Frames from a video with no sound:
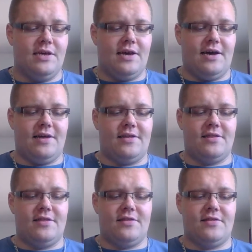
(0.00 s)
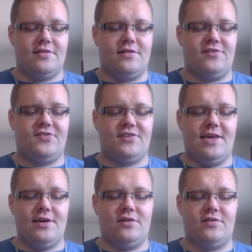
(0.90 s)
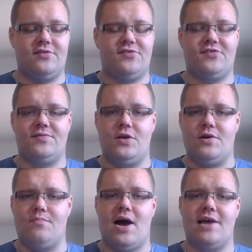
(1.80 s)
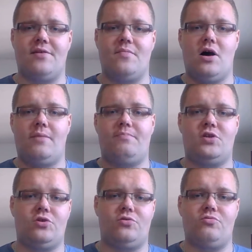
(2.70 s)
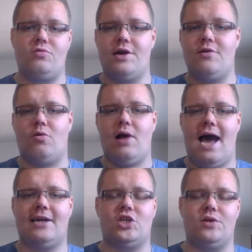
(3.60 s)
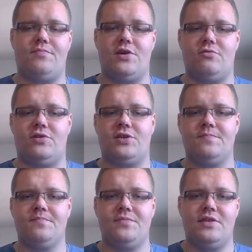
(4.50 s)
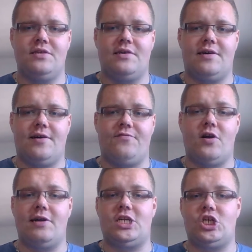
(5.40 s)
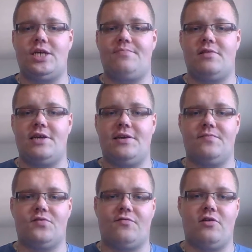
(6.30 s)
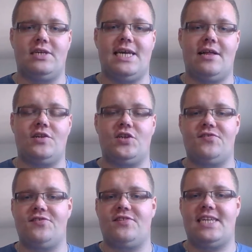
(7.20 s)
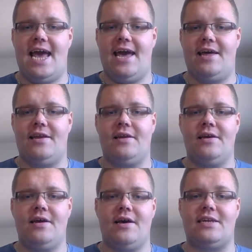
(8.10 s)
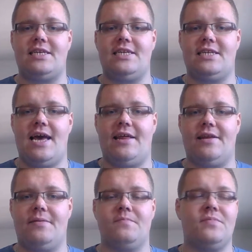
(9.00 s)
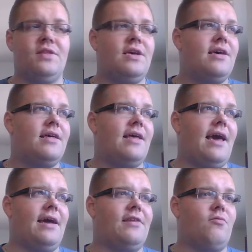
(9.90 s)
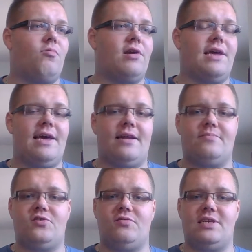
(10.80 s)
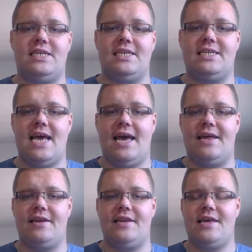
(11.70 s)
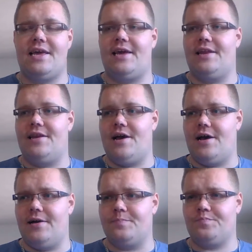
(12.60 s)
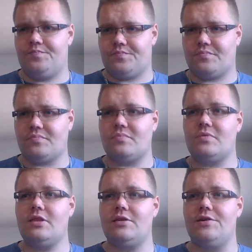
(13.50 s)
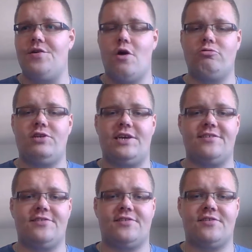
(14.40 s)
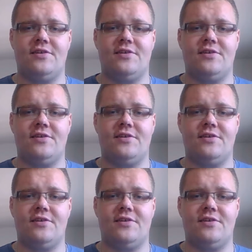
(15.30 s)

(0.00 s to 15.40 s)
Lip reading: The skills, you can buy them up to your attribute very cheaply. So if your intelligence is 10, a D10, and you want to get up to a D10 in notice,